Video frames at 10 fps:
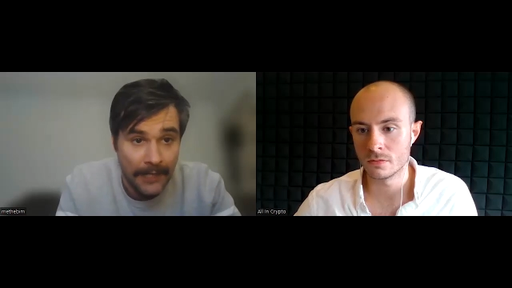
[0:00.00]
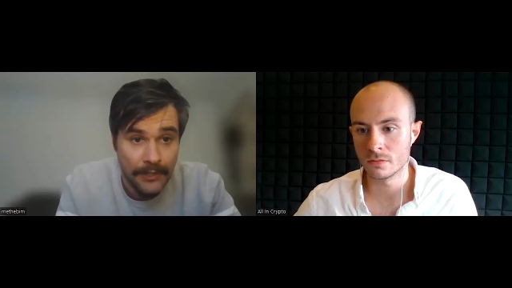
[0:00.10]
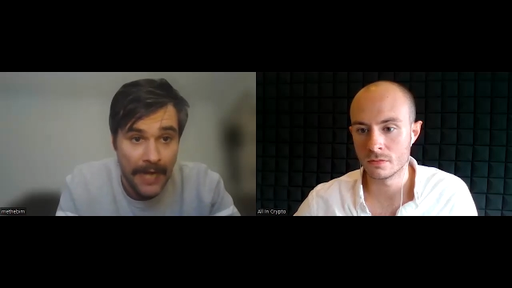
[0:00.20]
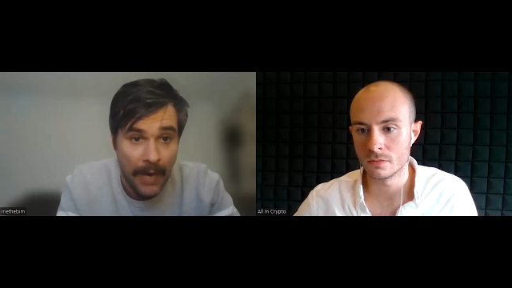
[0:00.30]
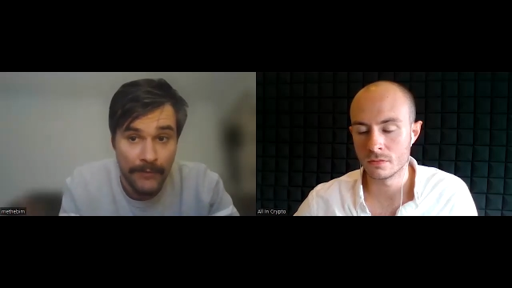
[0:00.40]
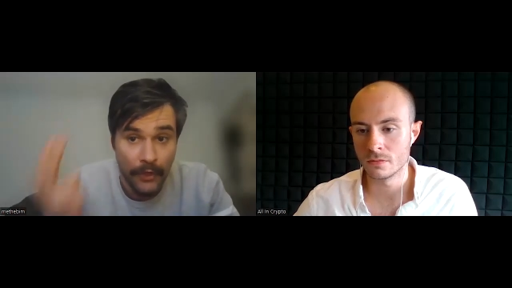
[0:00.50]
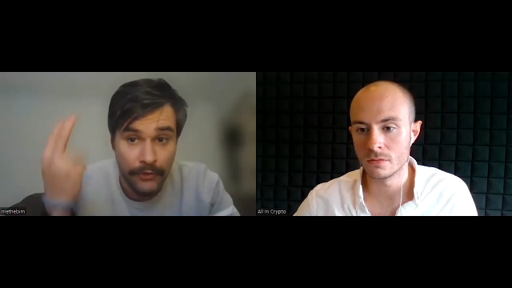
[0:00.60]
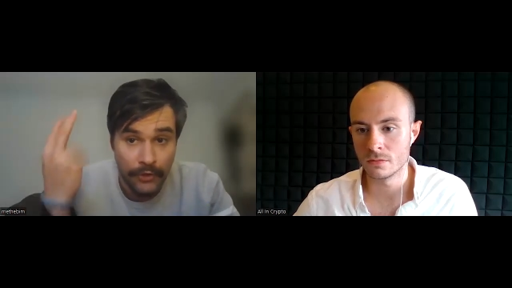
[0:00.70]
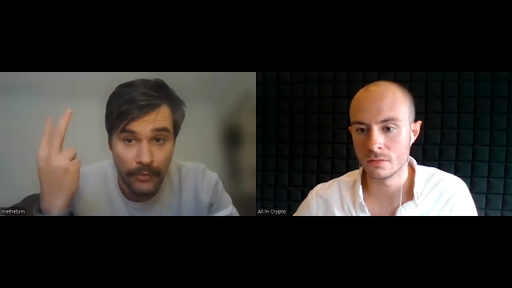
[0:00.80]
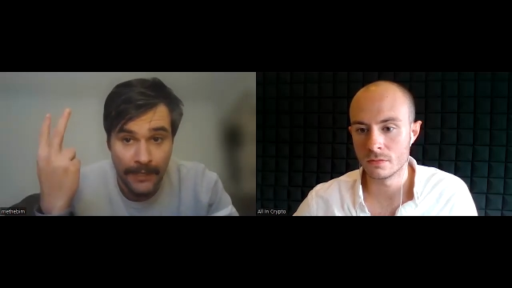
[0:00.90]
Speaker 1: So now we've got
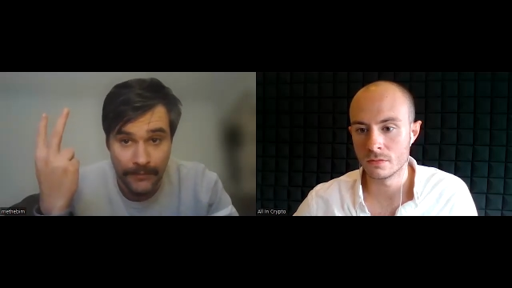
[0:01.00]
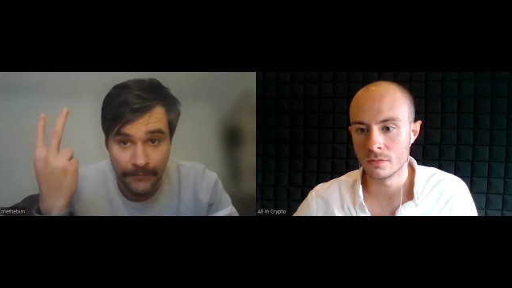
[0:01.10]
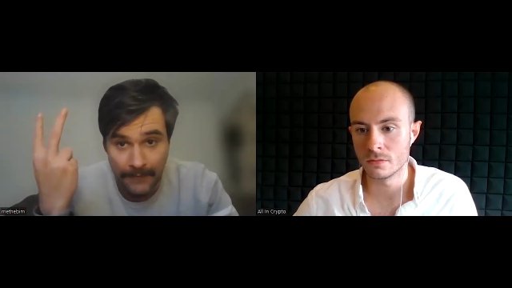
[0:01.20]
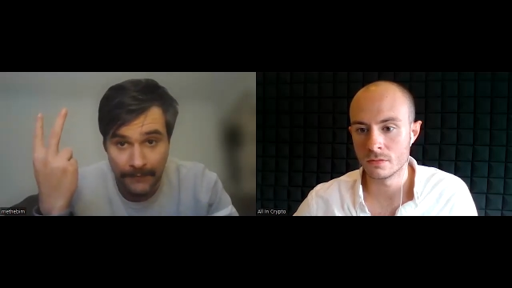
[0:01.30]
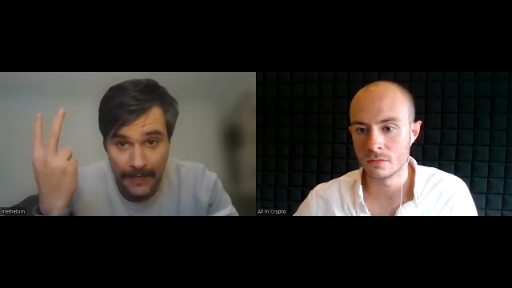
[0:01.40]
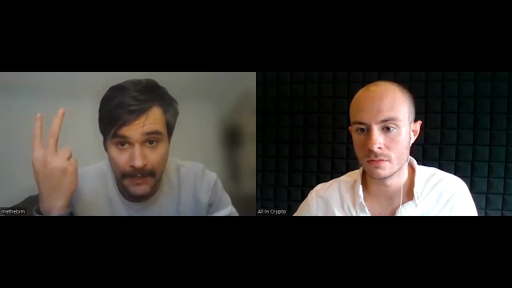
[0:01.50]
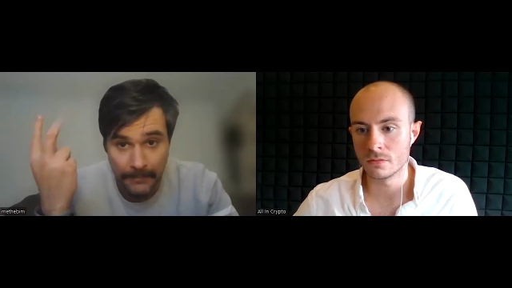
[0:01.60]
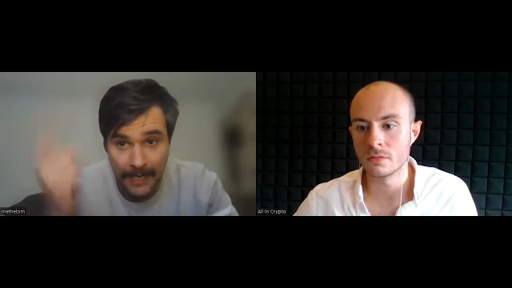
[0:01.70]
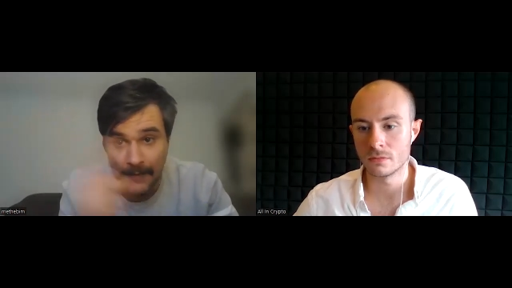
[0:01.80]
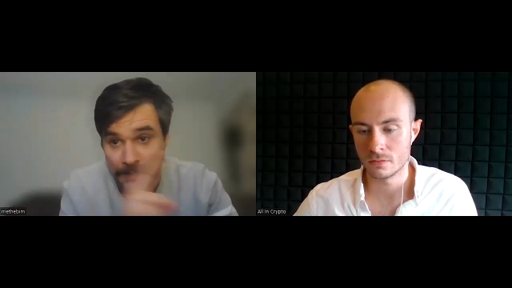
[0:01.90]
200 VyFi in the
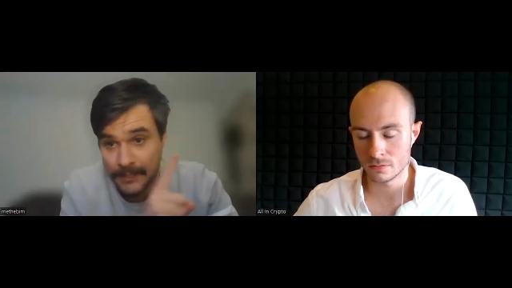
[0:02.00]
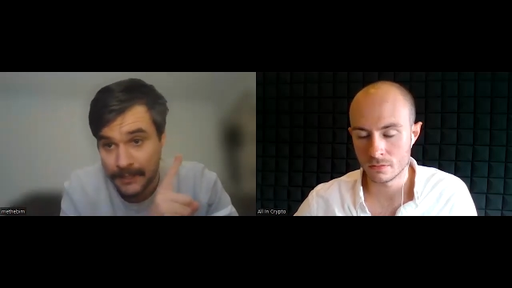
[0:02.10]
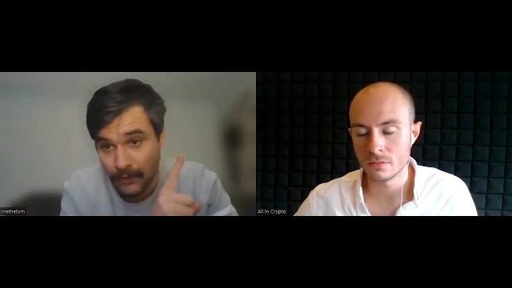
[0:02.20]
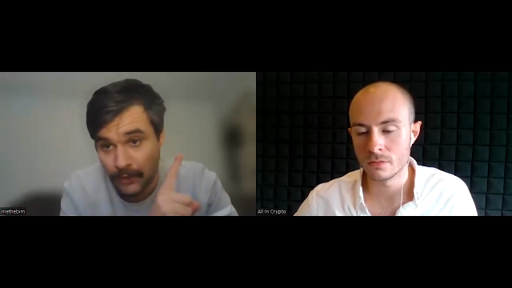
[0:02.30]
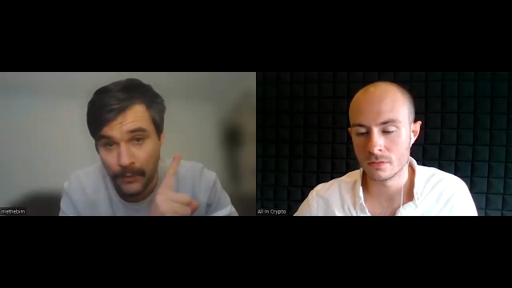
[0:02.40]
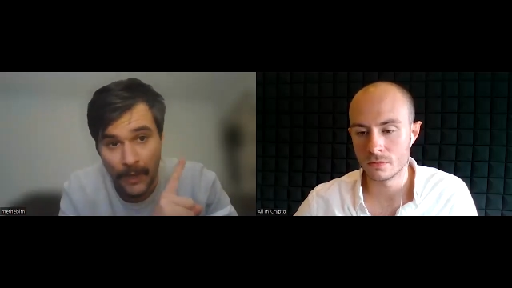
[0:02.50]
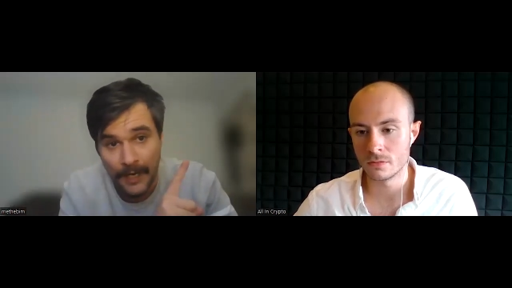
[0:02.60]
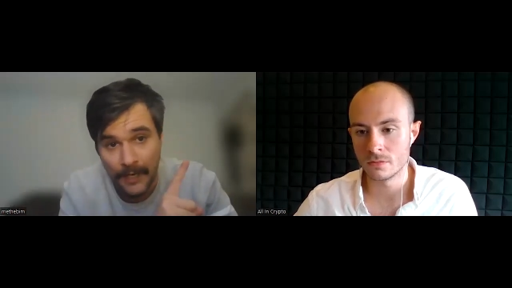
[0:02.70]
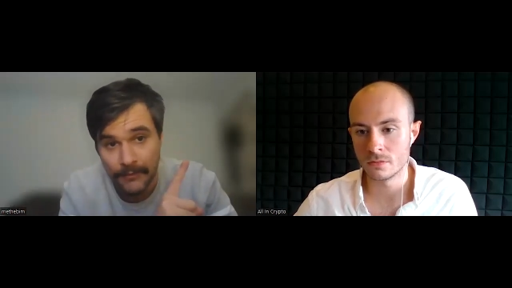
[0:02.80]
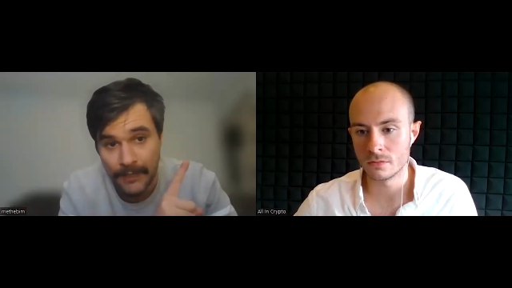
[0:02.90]
bar, but still only
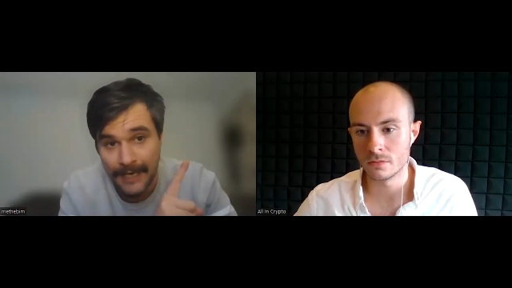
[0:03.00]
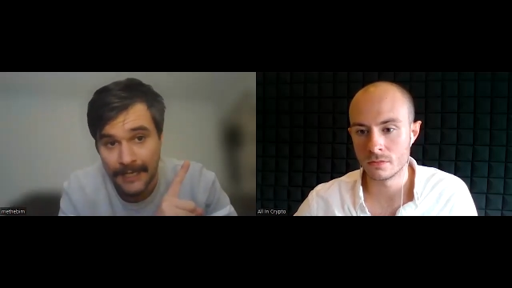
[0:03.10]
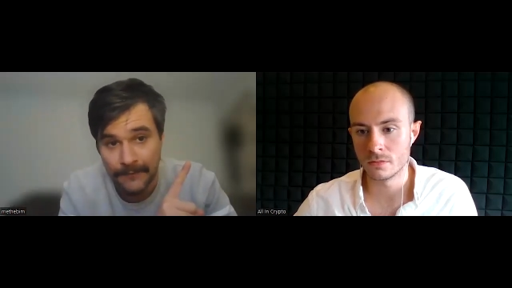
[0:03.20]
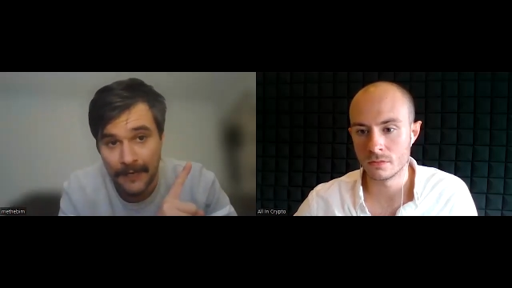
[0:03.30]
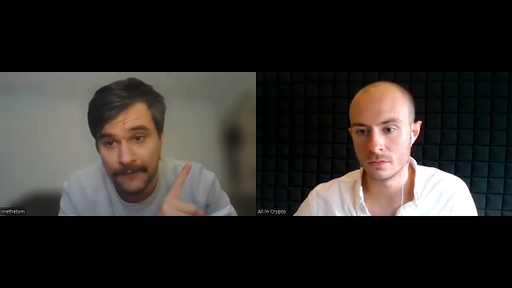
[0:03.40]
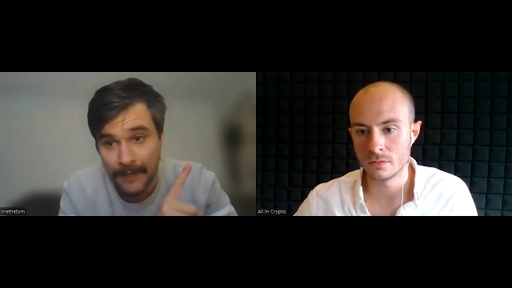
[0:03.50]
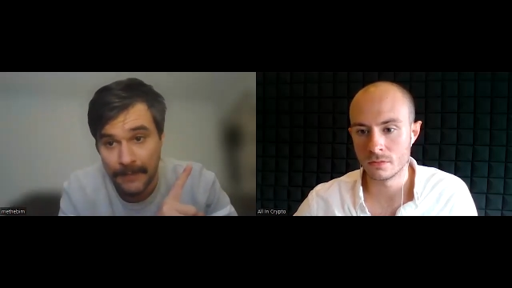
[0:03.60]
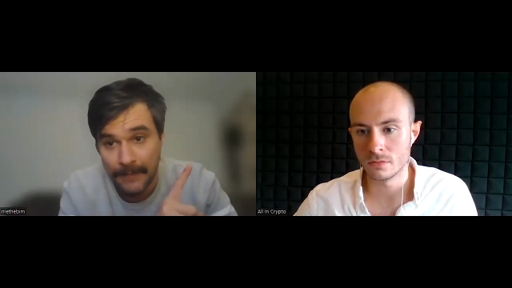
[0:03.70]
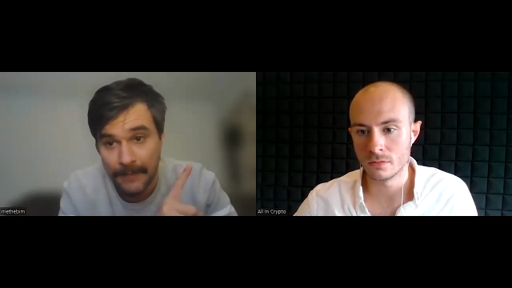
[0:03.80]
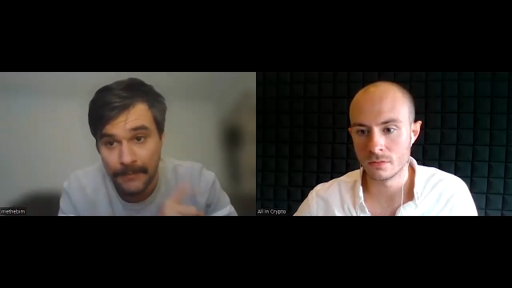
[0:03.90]
100 X
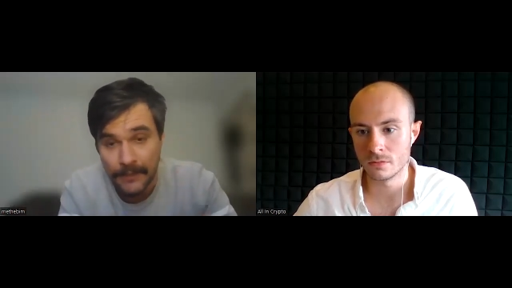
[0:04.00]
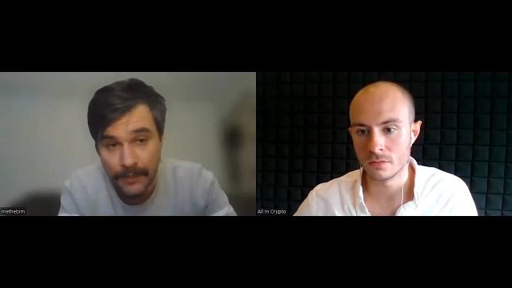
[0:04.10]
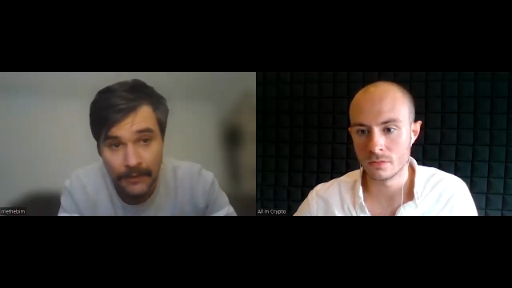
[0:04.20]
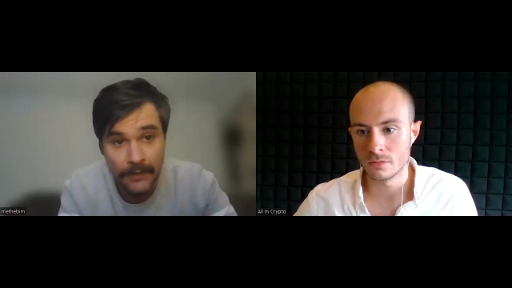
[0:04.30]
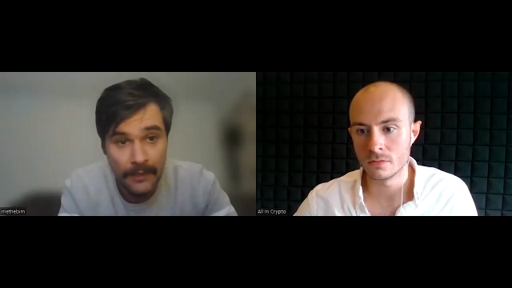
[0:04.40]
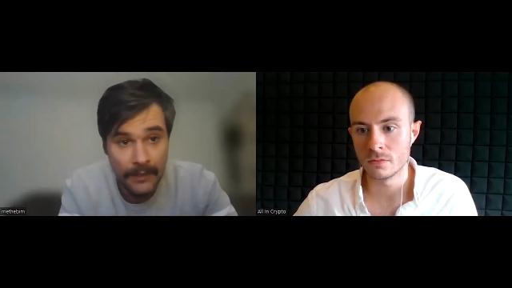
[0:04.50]
VyFi minted.